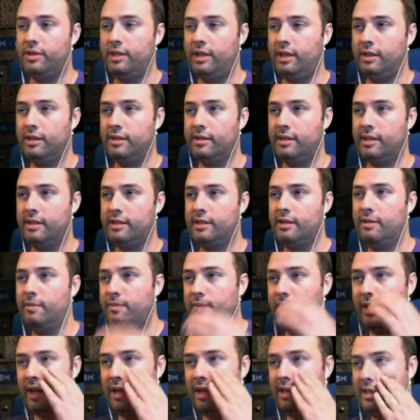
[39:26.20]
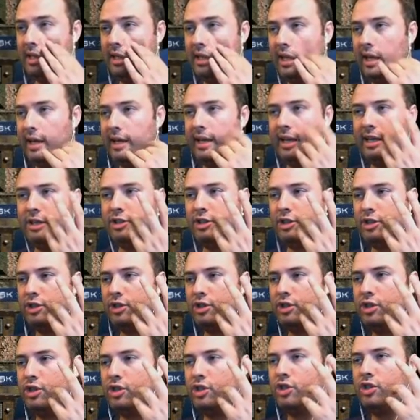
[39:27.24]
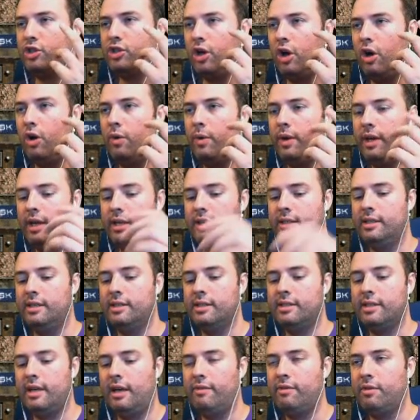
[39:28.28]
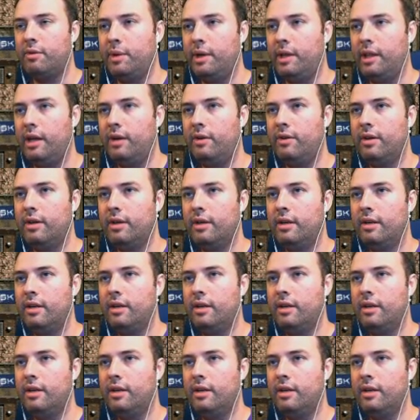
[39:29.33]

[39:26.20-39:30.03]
steal system, is that, like, it's just so easy to save and reload.